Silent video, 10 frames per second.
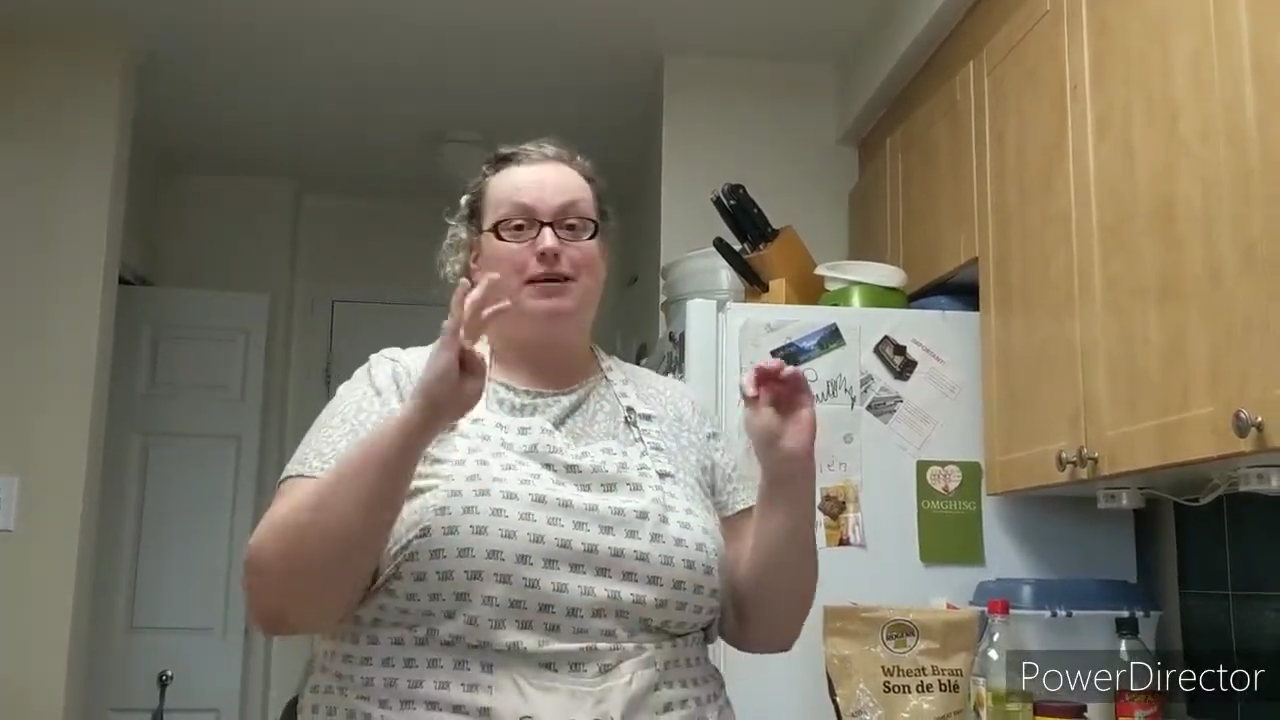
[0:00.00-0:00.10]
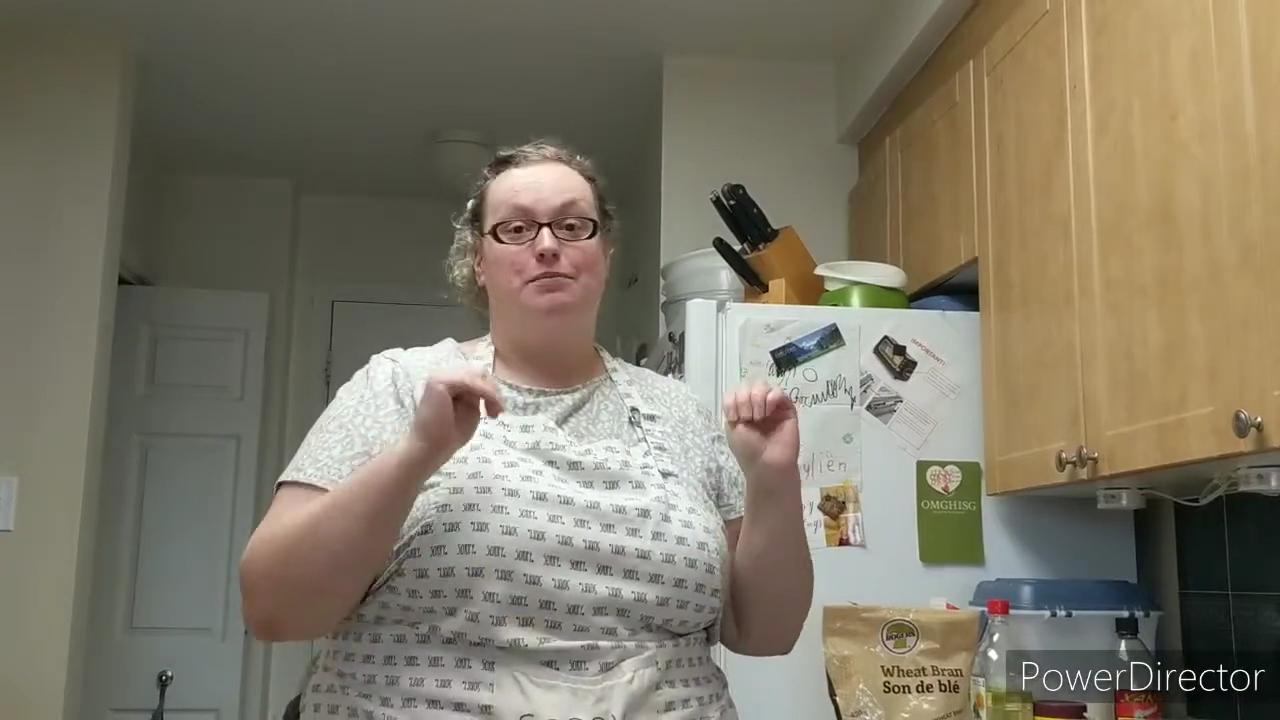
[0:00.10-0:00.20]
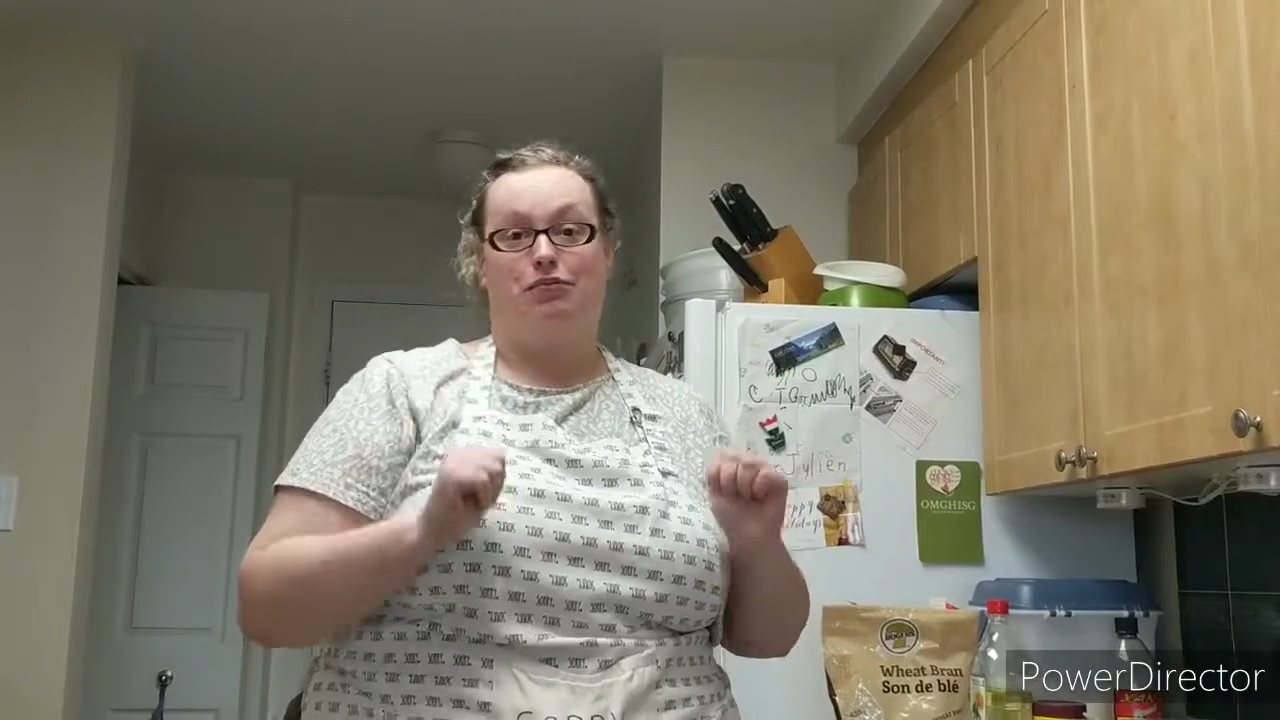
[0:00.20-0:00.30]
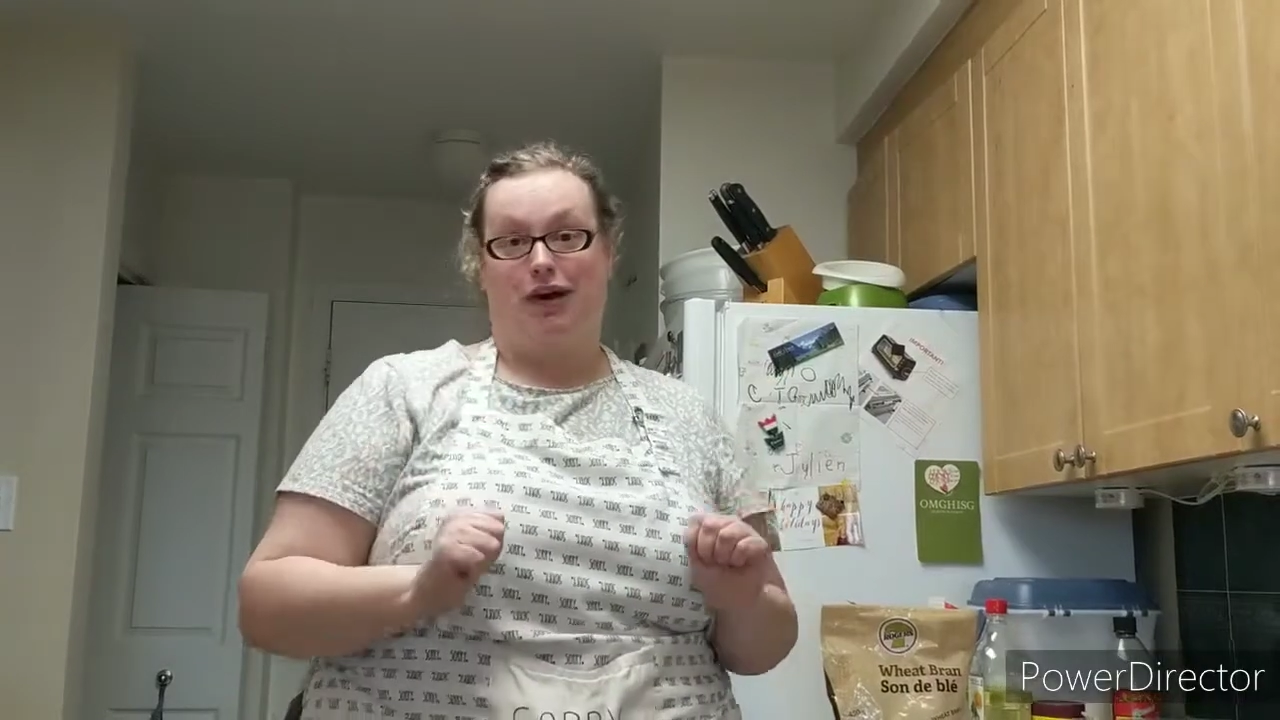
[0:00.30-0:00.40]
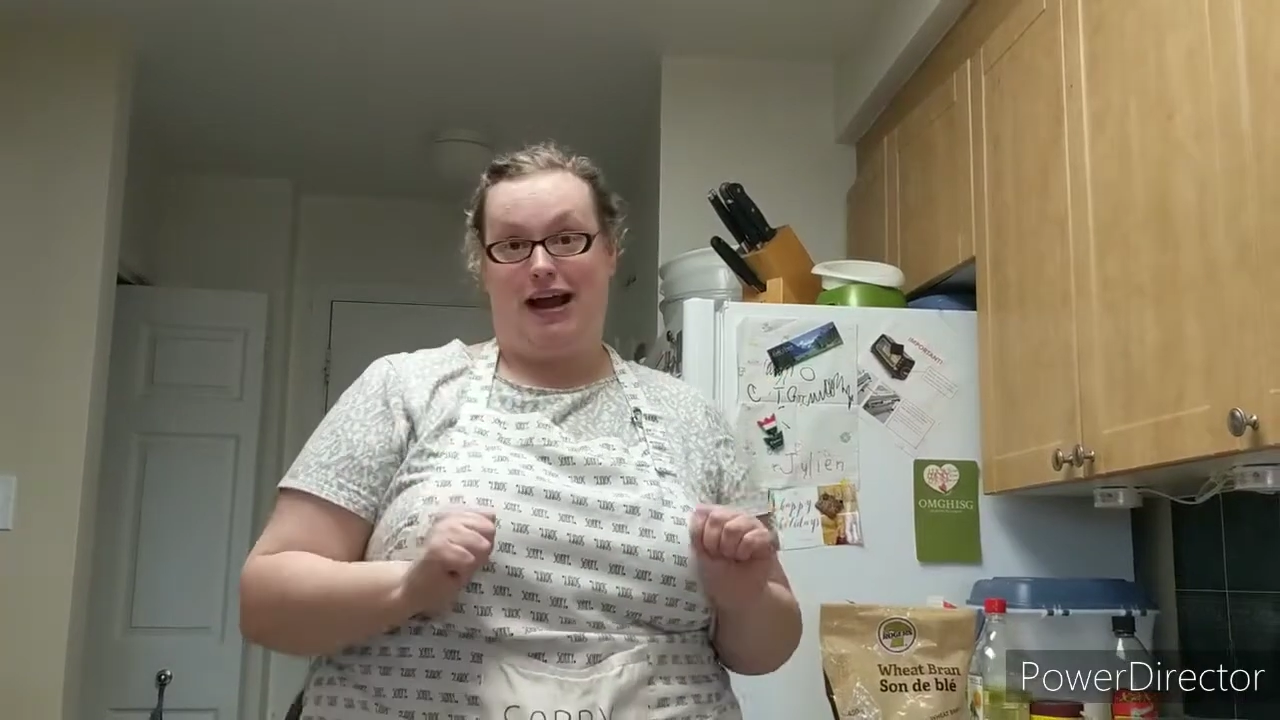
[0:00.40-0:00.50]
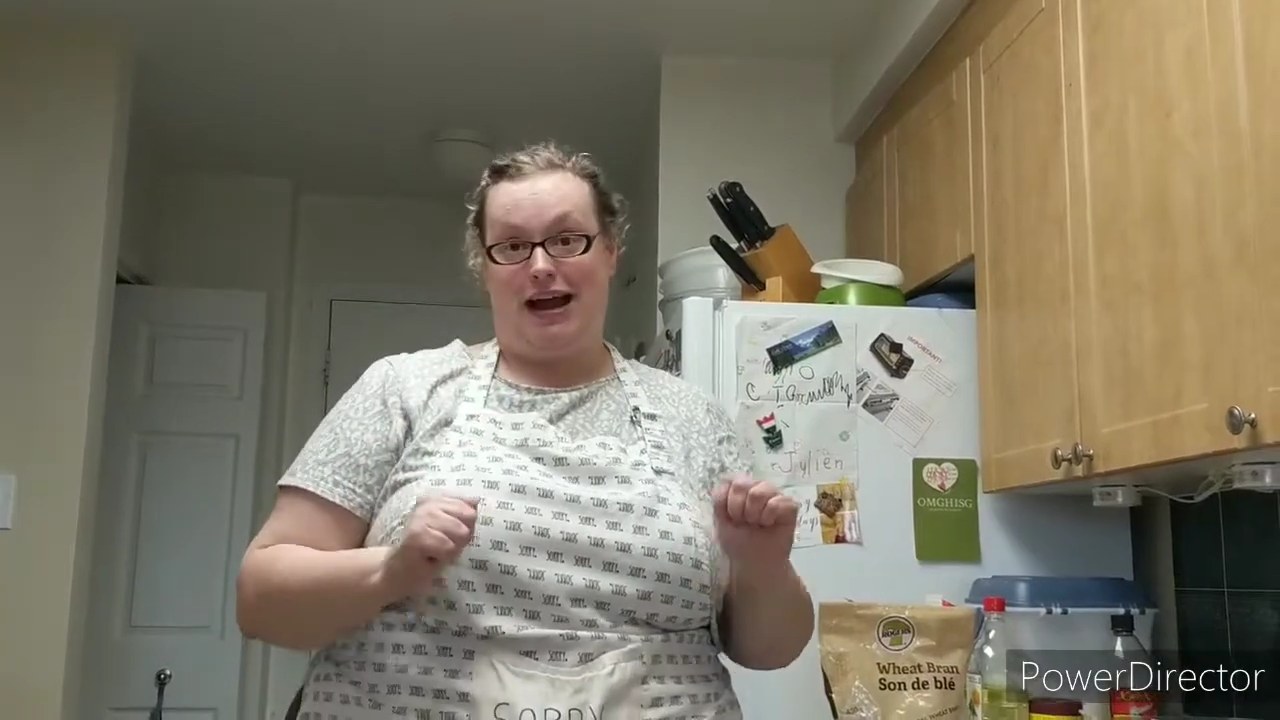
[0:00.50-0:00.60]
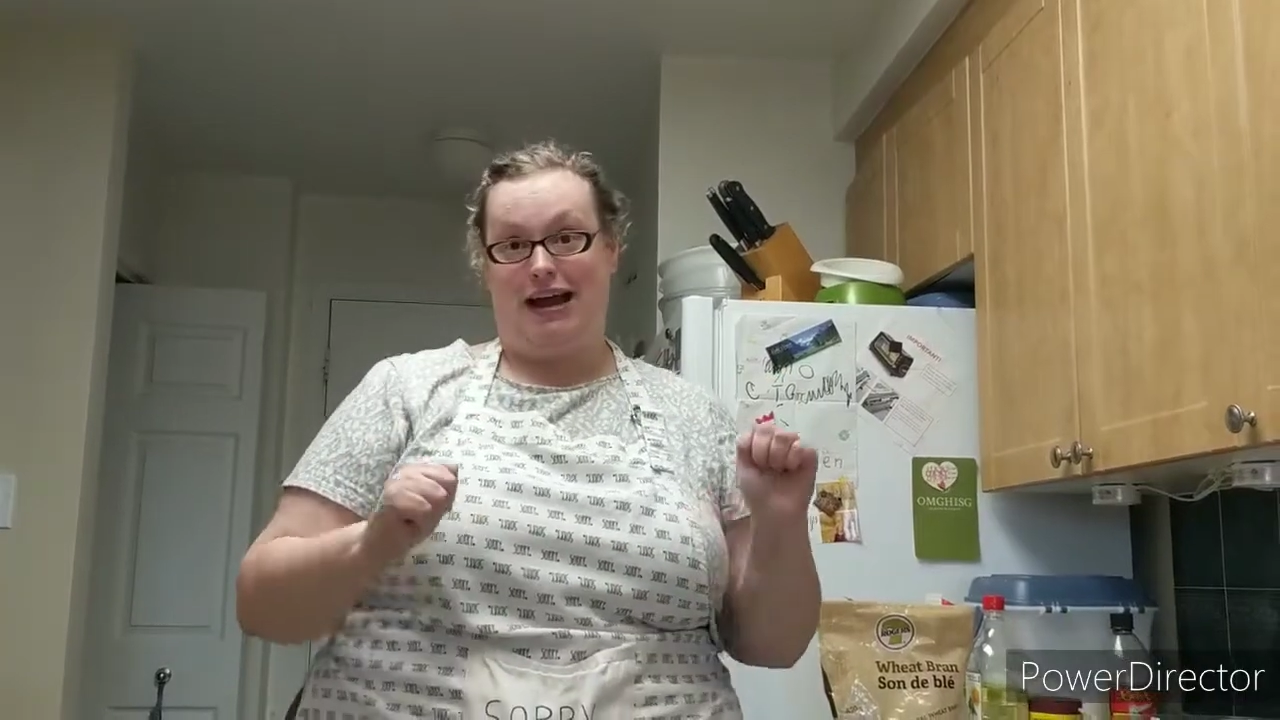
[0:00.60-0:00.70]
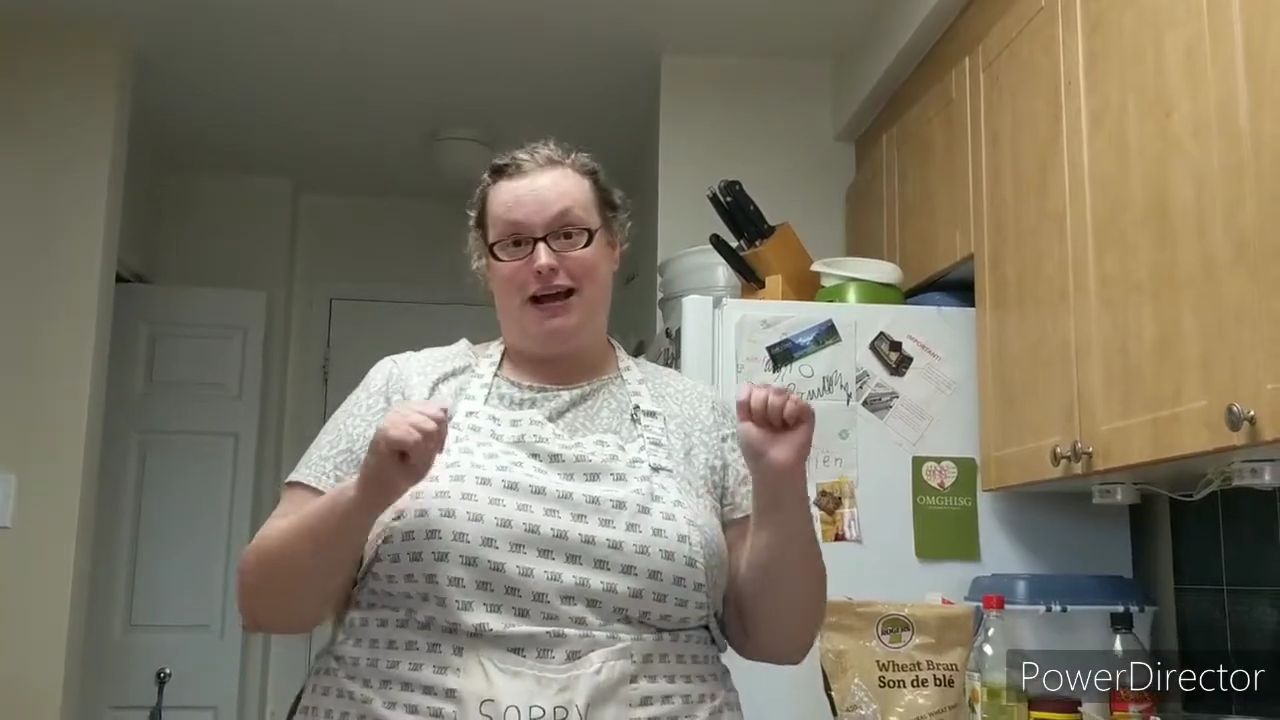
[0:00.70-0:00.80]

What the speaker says: Bran